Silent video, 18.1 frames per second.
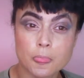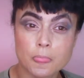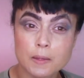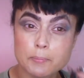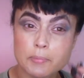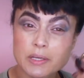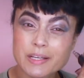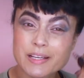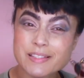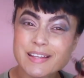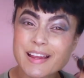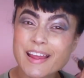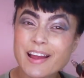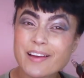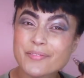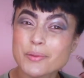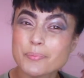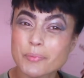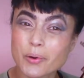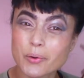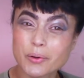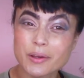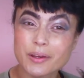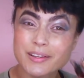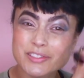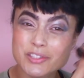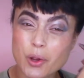Because I have the
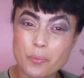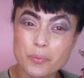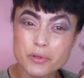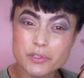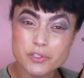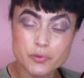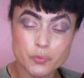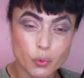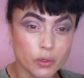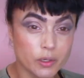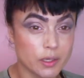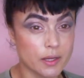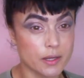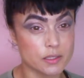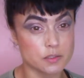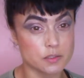mocha, it's almost working as